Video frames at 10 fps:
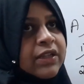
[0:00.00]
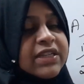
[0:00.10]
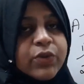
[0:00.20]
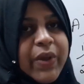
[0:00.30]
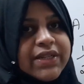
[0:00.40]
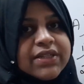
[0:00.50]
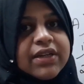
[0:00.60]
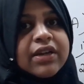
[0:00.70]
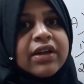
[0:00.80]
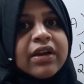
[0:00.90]
this
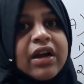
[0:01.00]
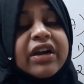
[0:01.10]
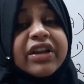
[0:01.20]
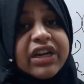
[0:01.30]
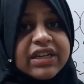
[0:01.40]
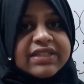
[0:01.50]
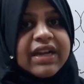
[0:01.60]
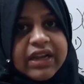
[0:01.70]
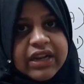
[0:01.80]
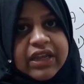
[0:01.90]
question: agree,
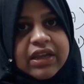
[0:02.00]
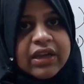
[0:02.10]
disagree.